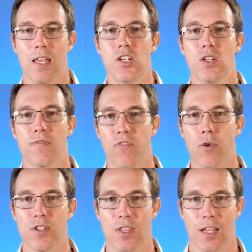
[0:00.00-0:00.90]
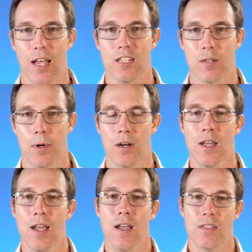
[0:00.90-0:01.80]
They just forced the customer
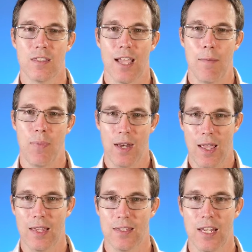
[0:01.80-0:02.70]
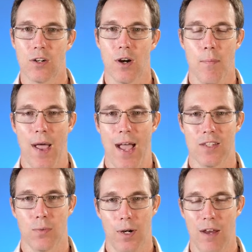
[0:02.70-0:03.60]
to type in a secret
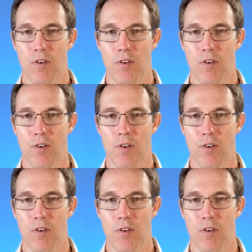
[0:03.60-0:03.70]
password.